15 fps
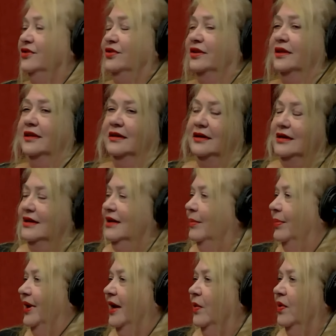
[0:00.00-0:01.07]
you can
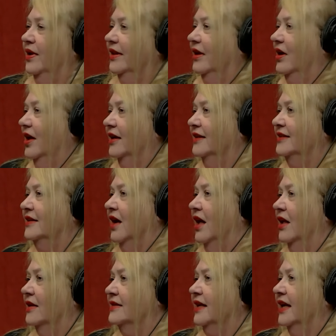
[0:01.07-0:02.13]
buy one of the haunted dolls.